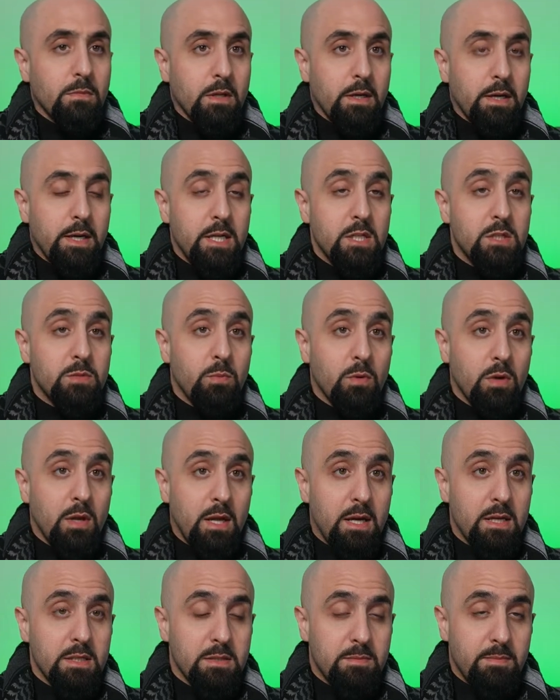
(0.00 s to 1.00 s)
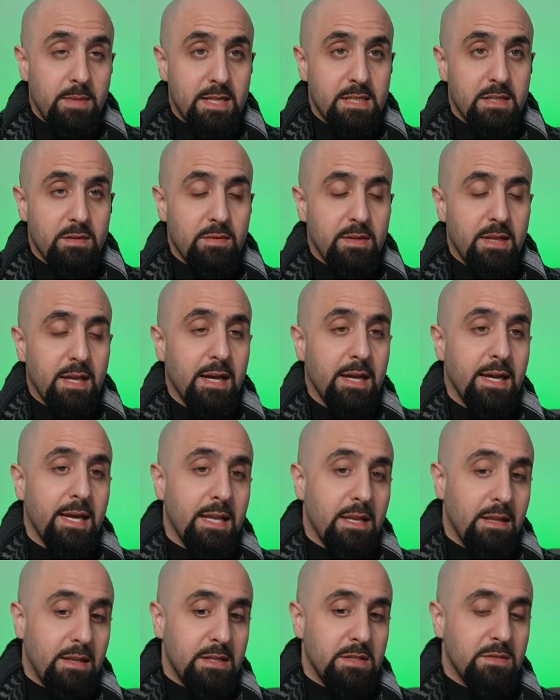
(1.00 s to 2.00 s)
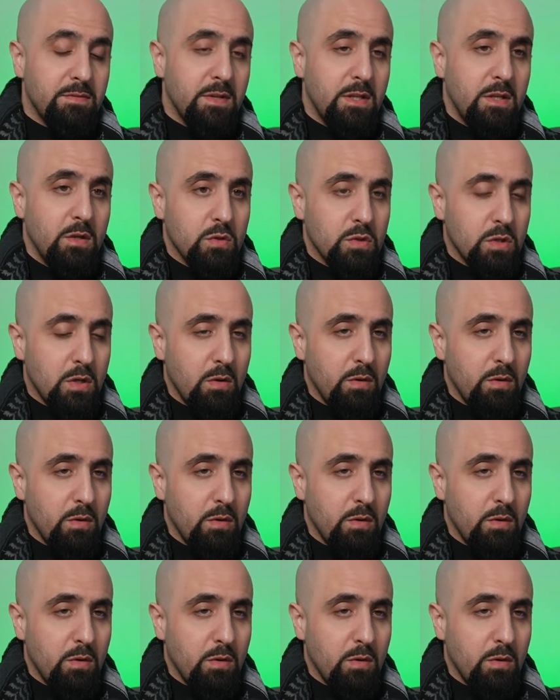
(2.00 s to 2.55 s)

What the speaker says: Hezbollah's massive attack. Again, these videos,